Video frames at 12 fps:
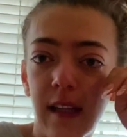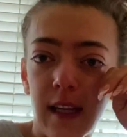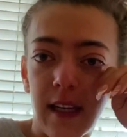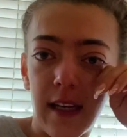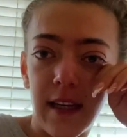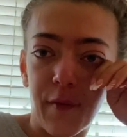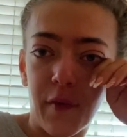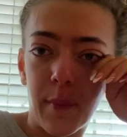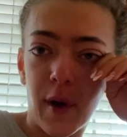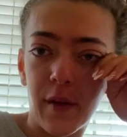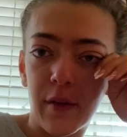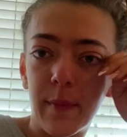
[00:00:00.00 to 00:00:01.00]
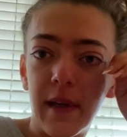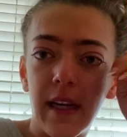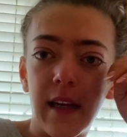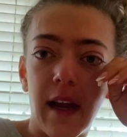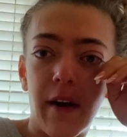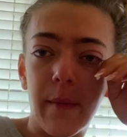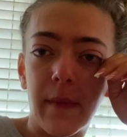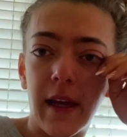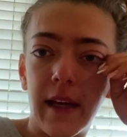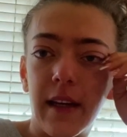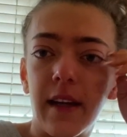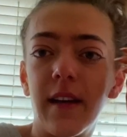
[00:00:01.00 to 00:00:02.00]
Like, it never bothered me. And now I'm
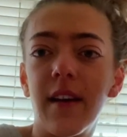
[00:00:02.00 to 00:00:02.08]
like,